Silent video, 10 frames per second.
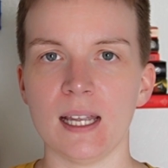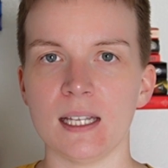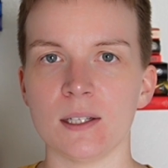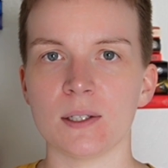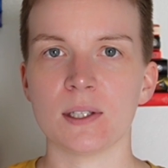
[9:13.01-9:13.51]

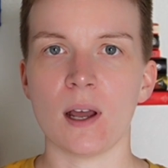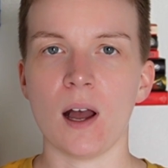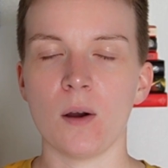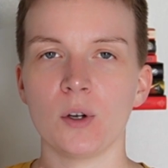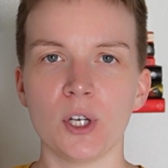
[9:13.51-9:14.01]
is
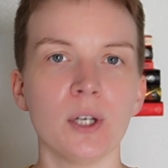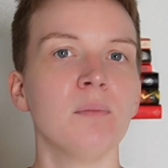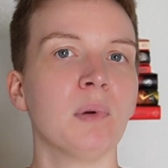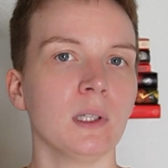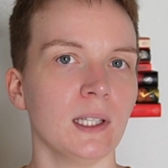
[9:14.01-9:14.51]

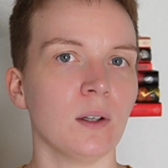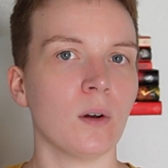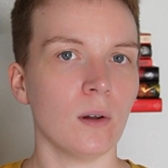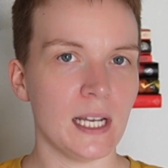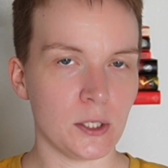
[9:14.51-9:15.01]
good
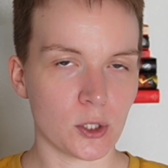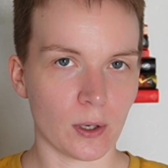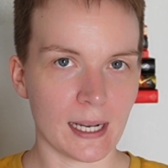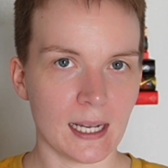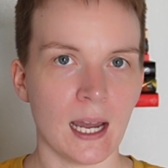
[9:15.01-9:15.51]
political
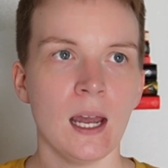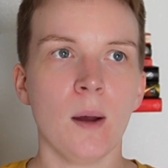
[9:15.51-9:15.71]
intrigue.